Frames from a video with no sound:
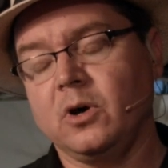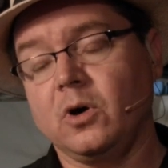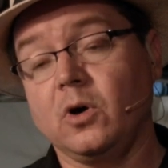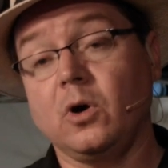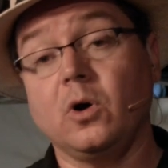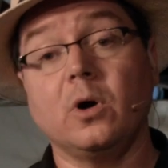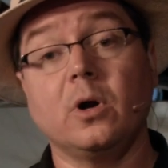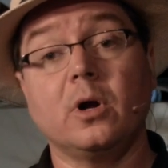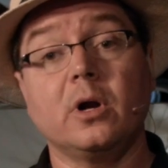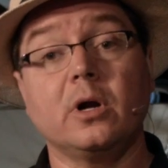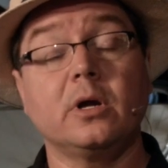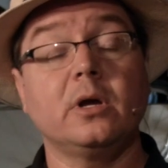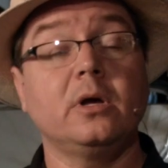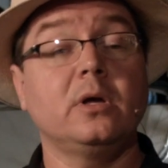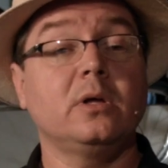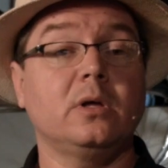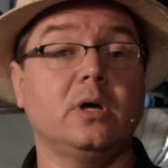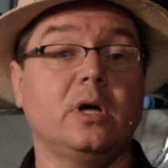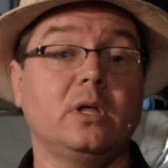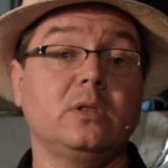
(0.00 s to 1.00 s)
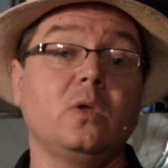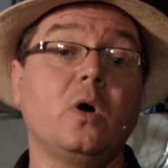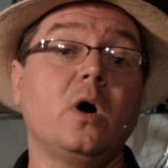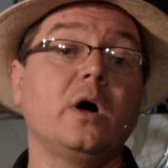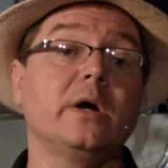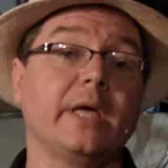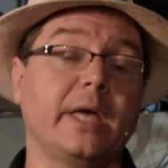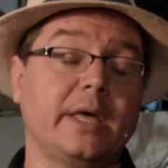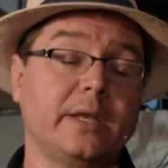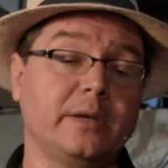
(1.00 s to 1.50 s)
are
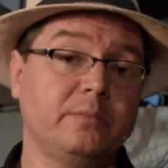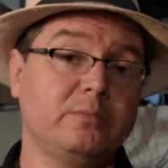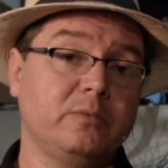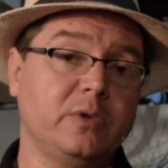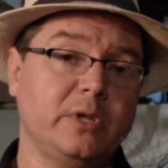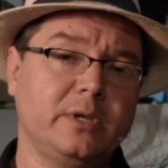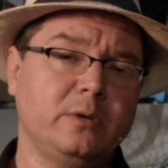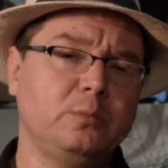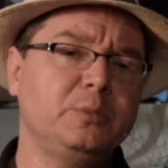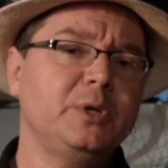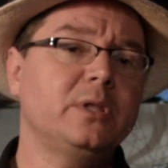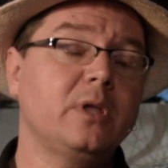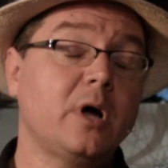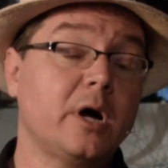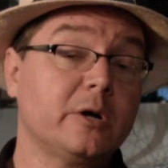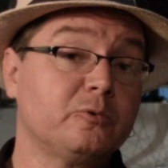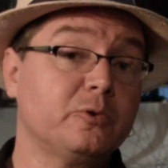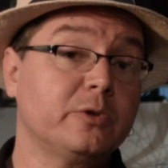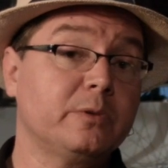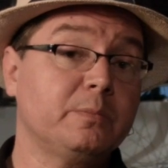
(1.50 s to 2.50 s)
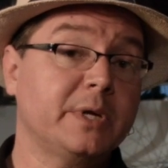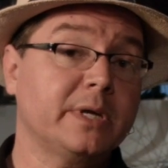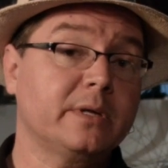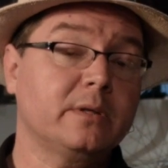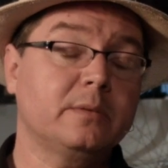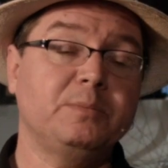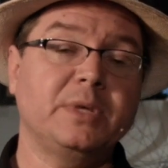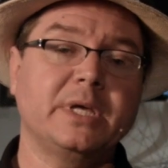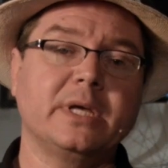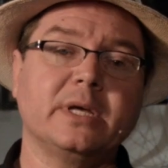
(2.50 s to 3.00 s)
log n. It'll be
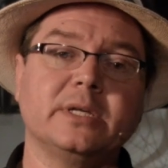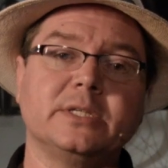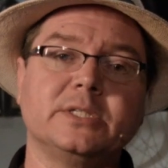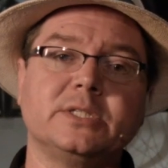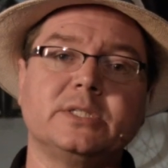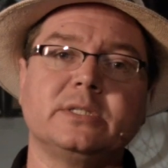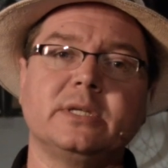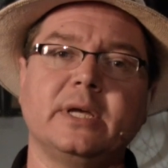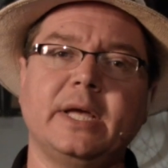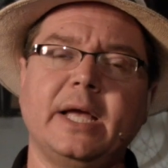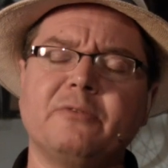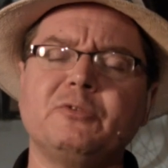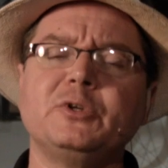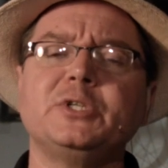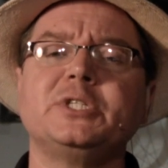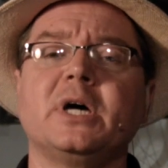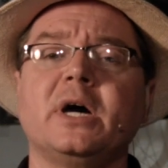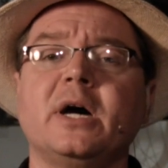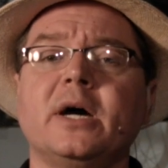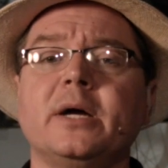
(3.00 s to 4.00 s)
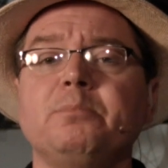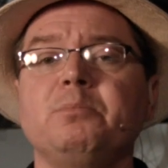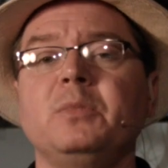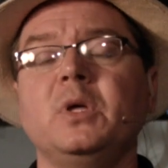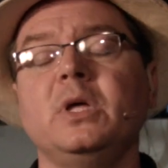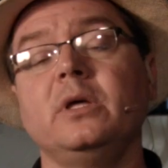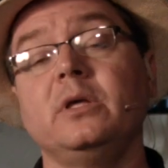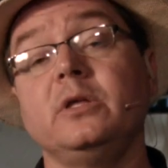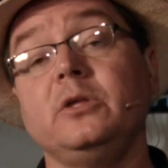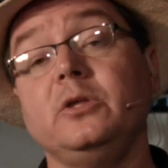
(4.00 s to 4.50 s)
logarithmic because every time
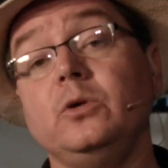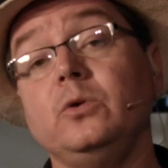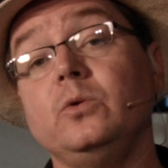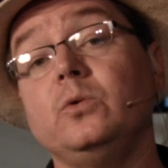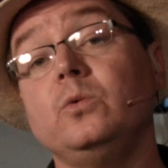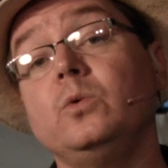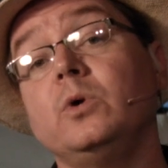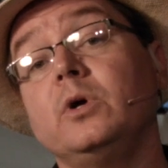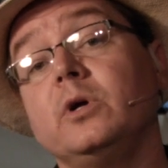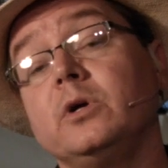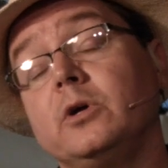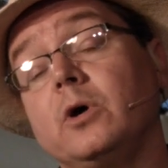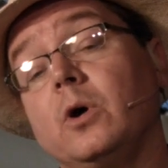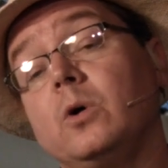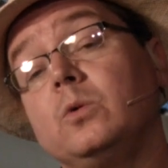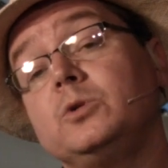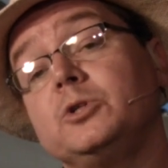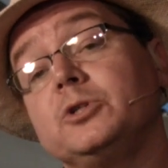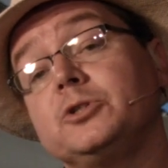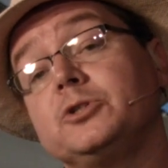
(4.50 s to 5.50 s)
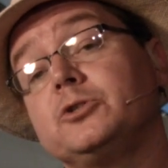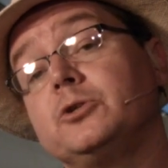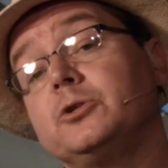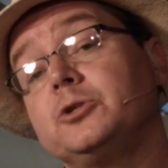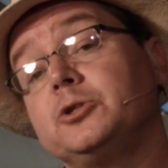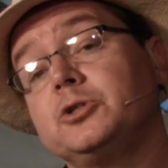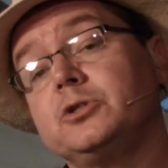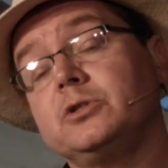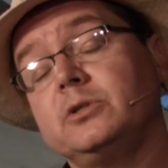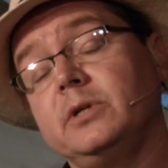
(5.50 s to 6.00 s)
you go to
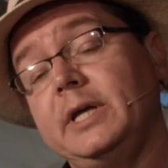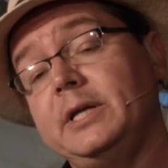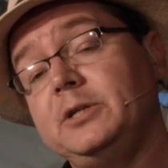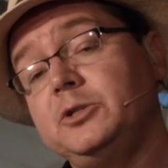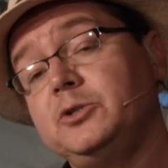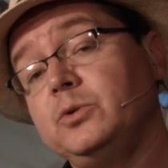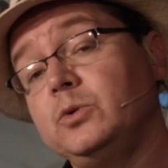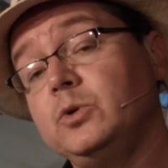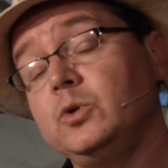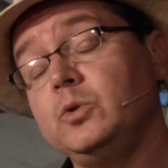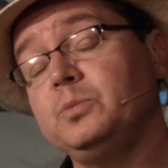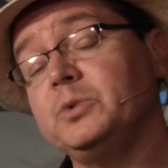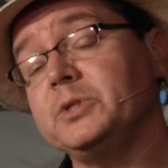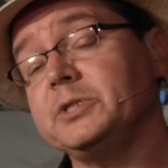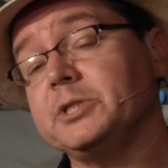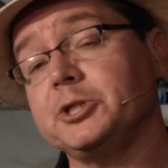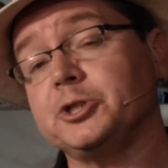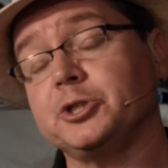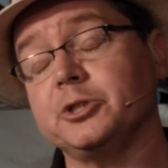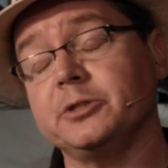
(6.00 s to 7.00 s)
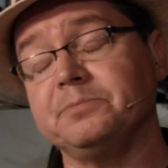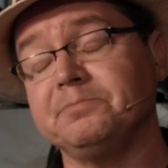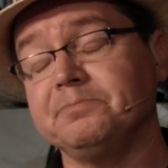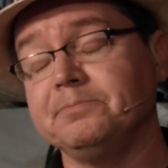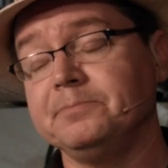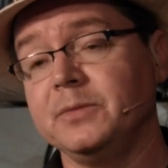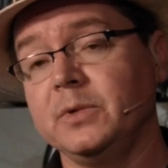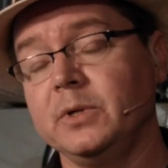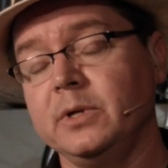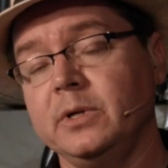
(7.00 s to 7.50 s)
search into a new position,
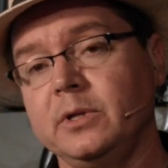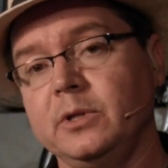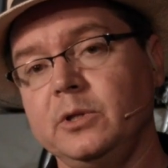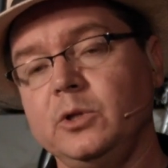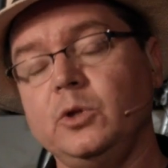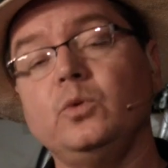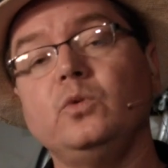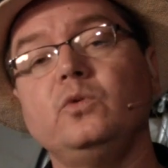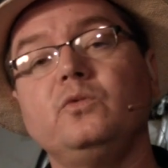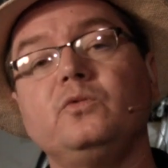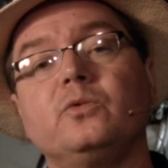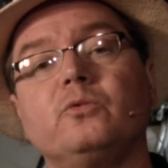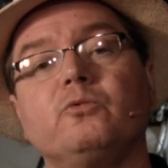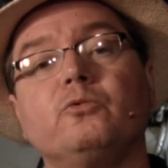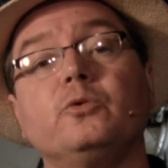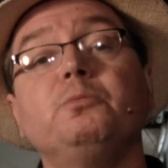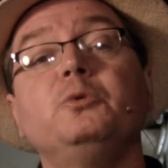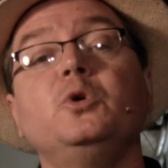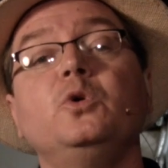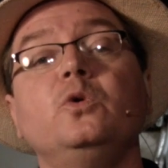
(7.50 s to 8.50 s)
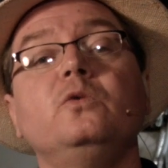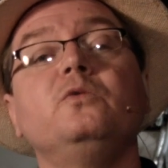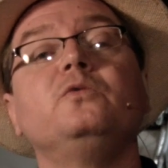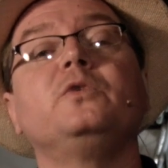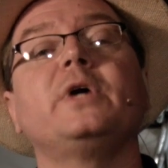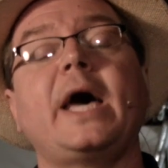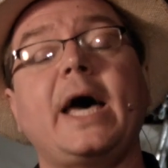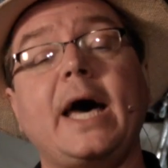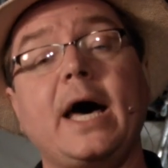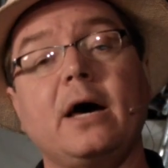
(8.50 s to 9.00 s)
you've removed
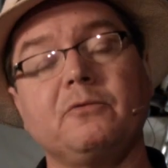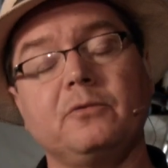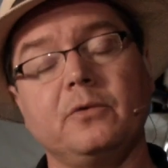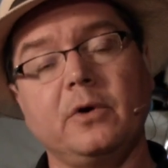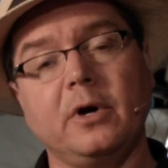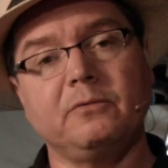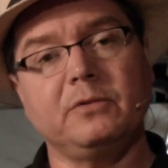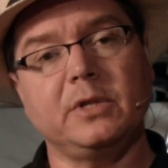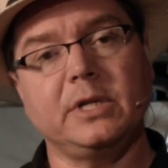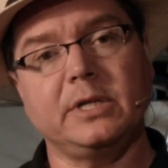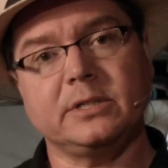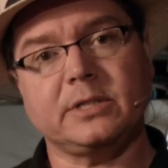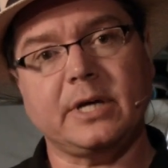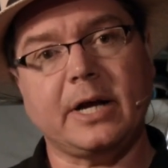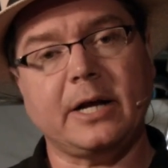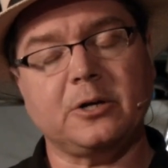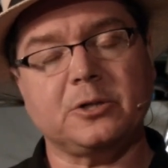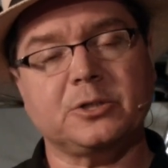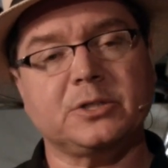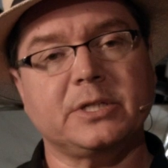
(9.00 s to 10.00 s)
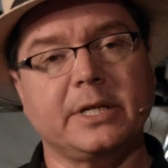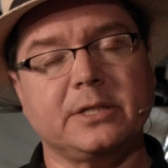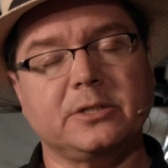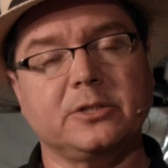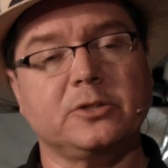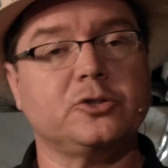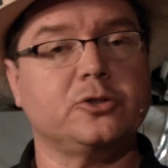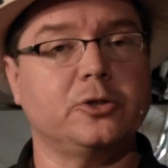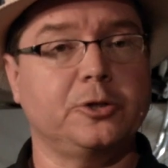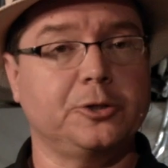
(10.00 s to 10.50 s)
half of the entire set
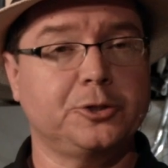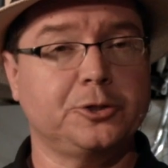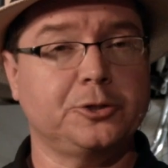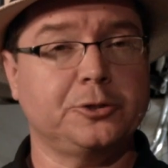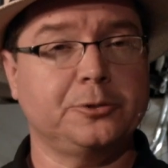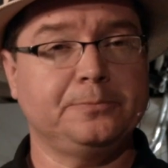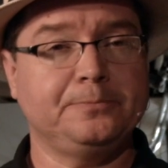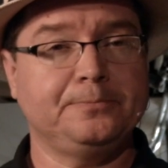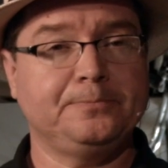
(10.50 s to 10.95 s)
to search.